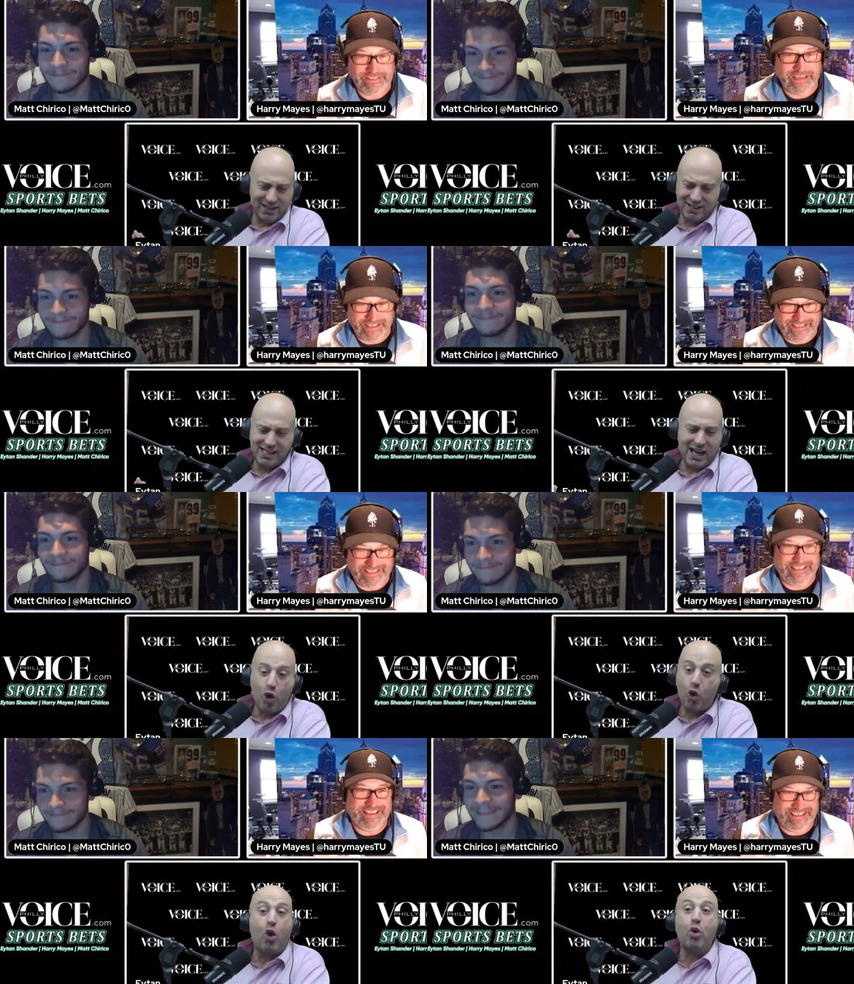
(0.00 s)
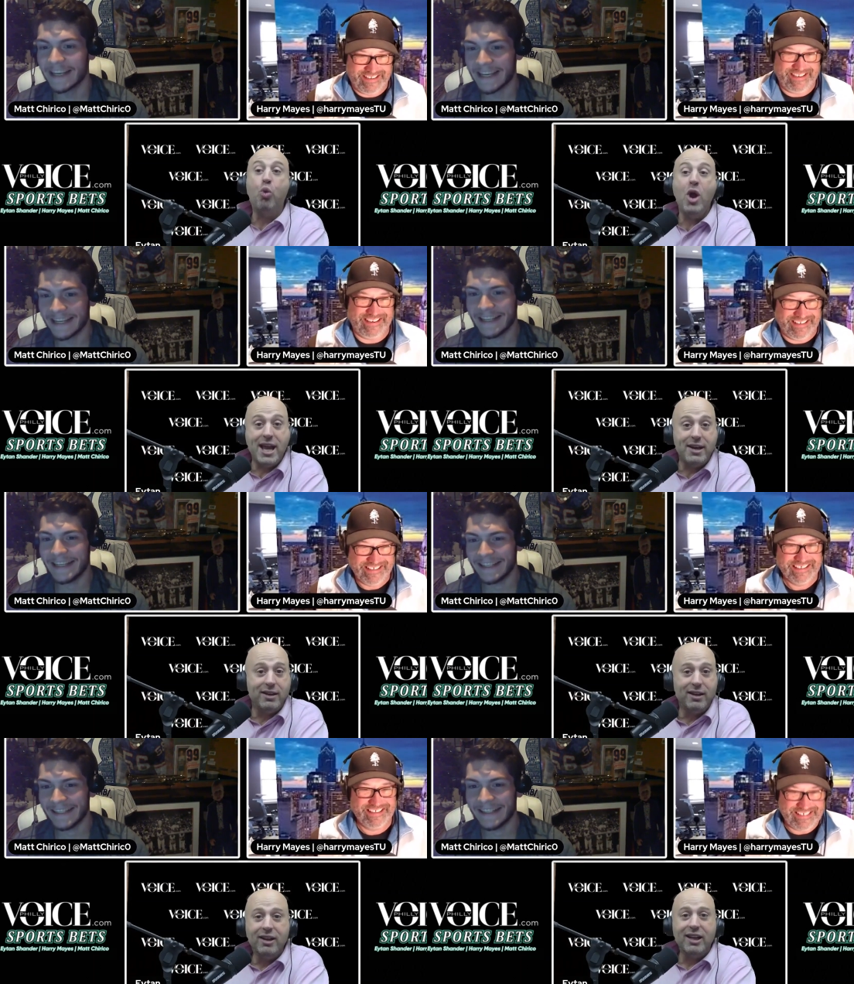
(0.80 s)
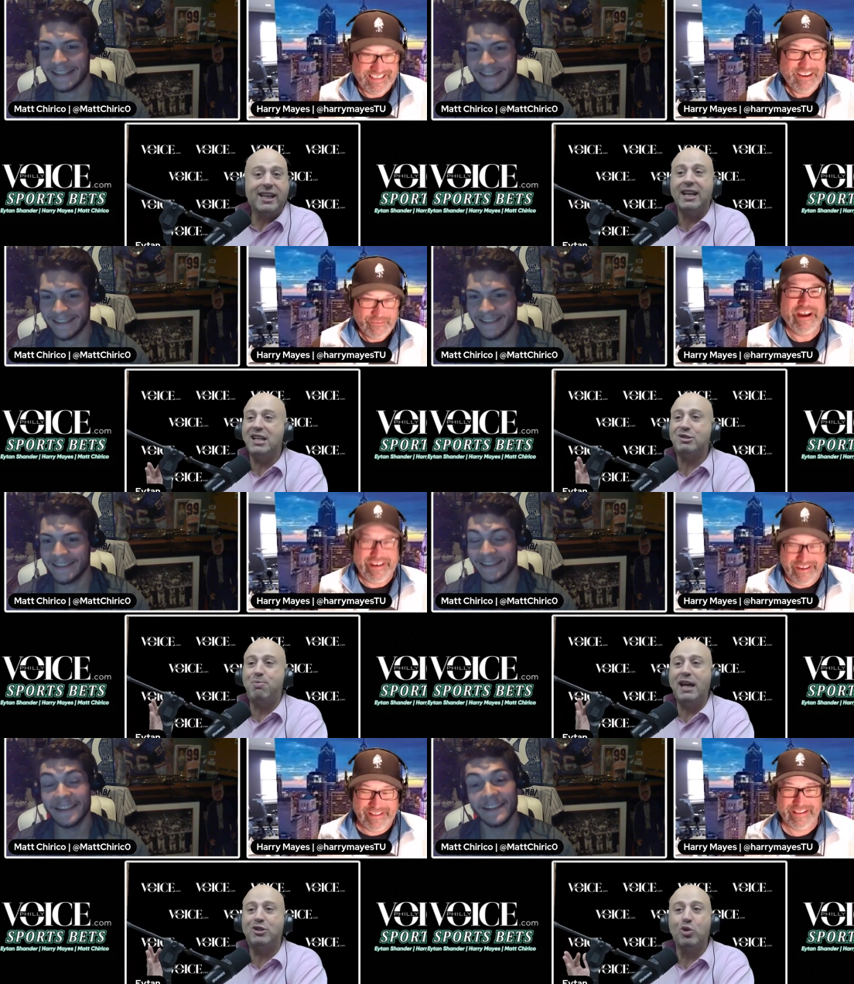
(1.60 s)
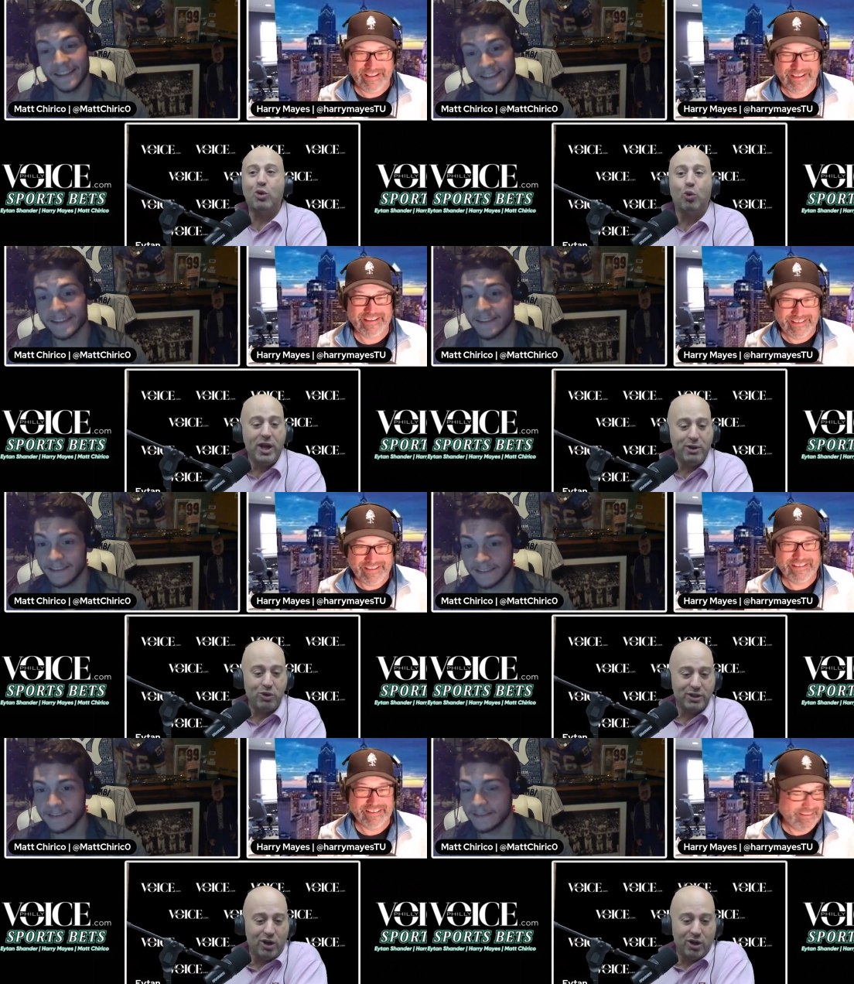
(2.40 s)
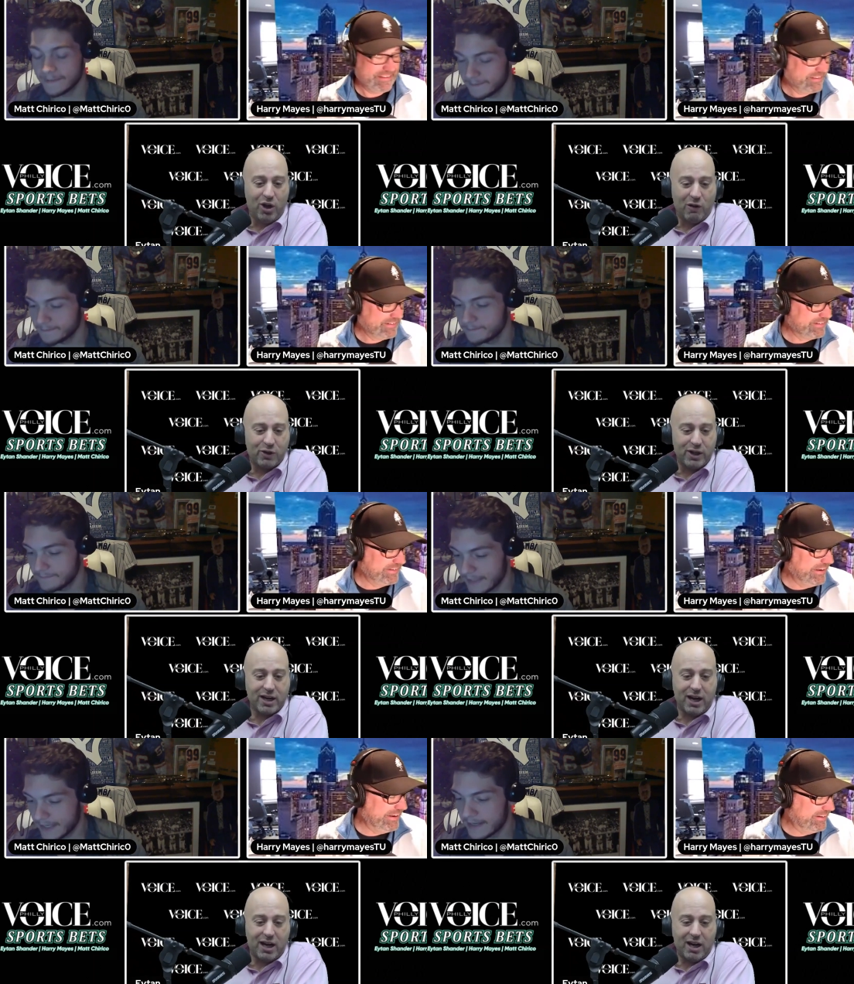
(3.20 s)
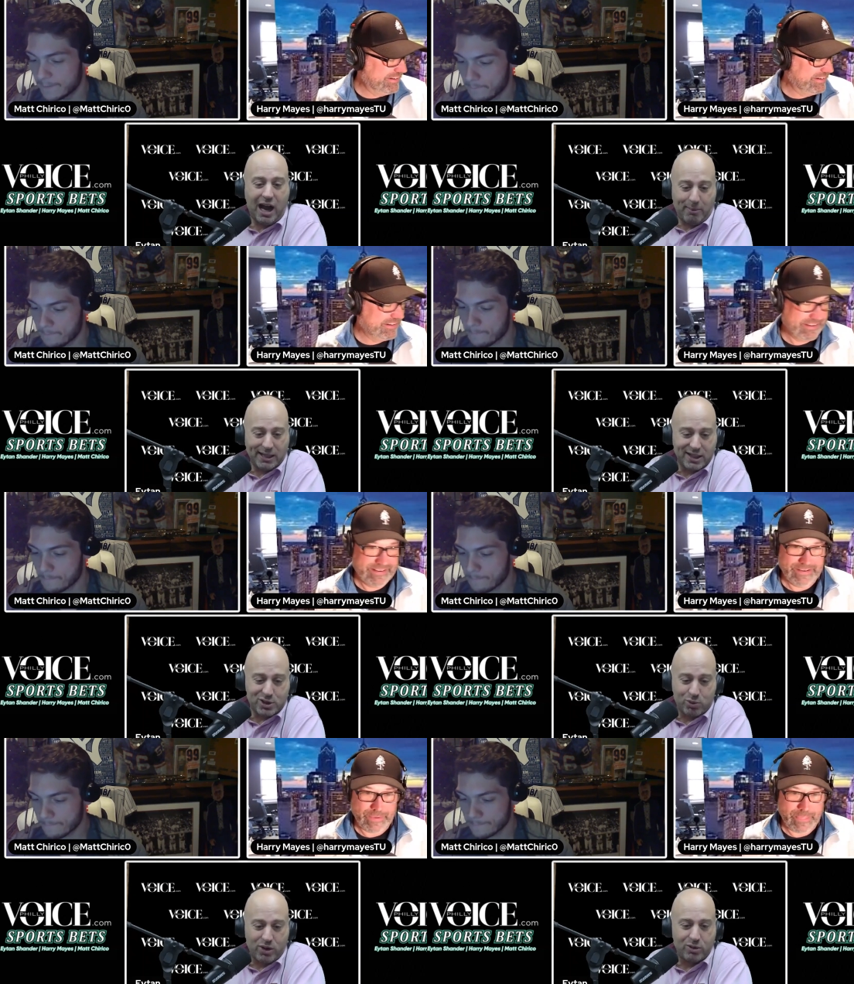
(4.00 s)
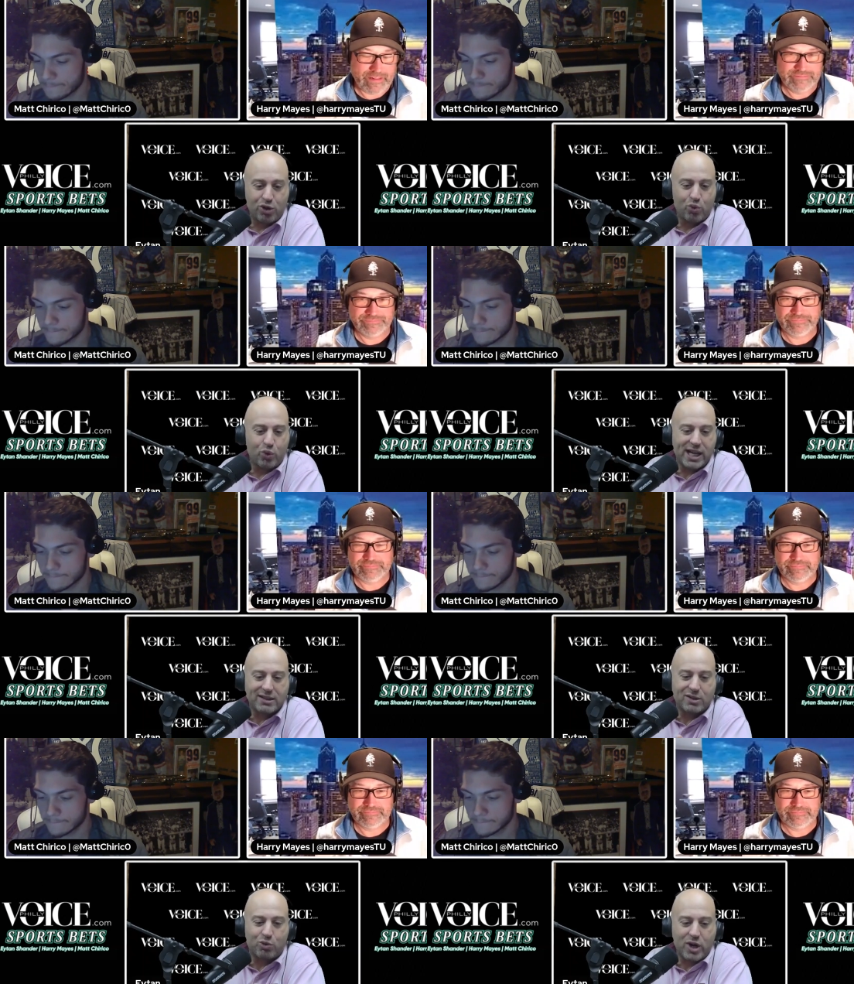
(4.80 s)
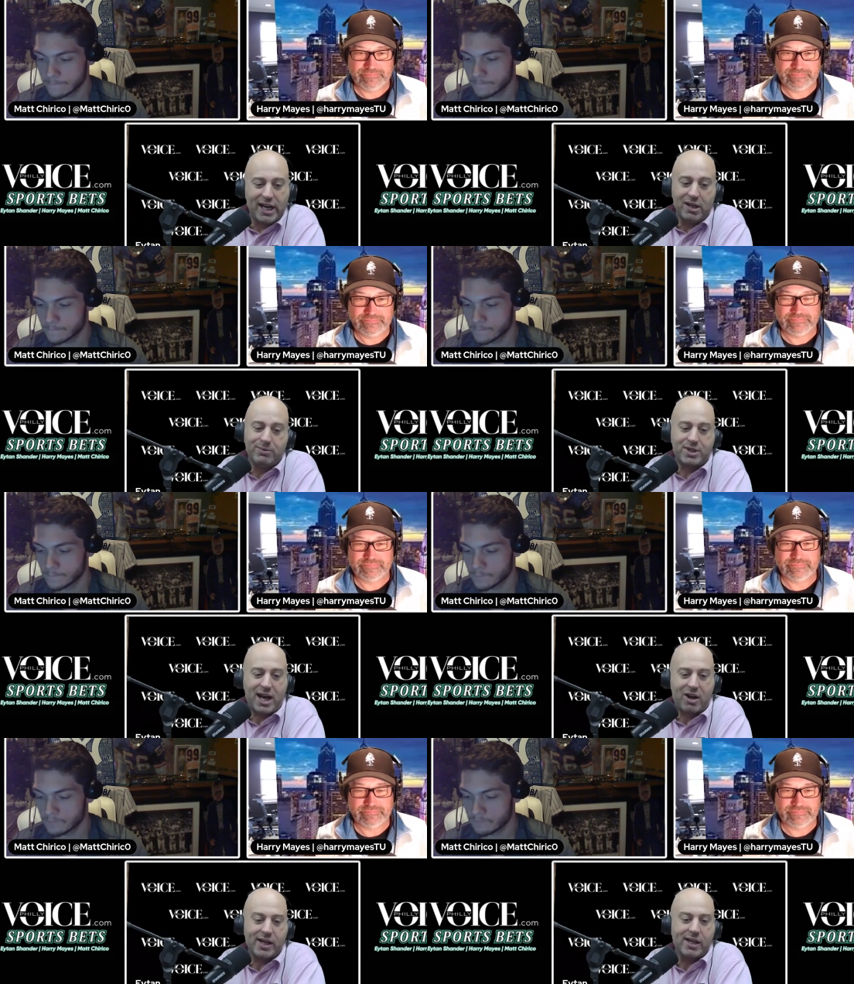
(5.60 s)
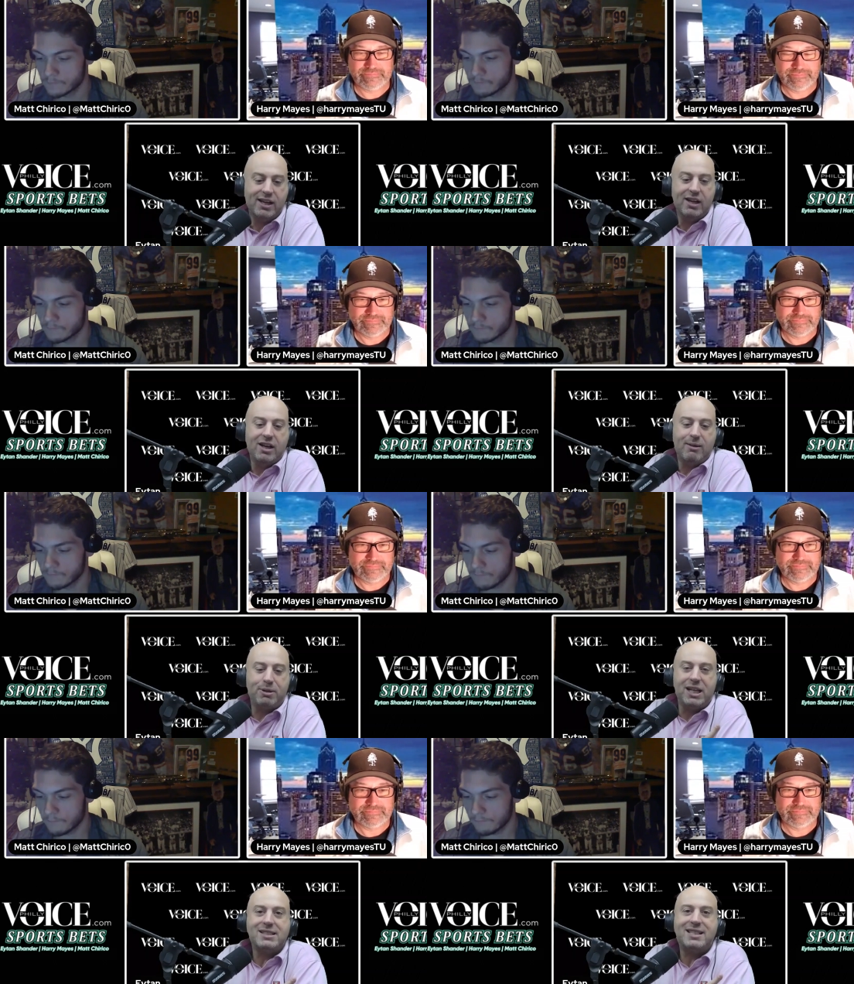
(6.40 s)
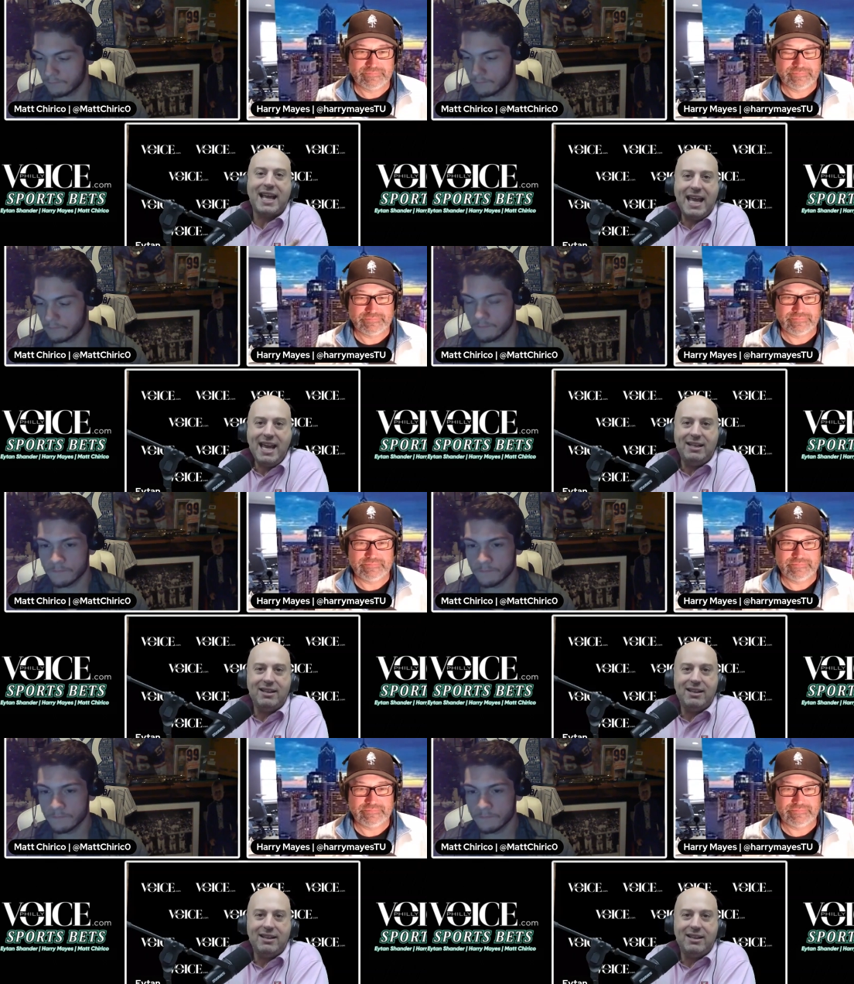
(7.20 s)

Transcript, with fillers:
Speaker 1: Exactly. Yeah, yeah. Or win. Like it has right. backdoor win written all over it. Yeah. Uh, how about this one? We got the Rams, Harry, plus eight.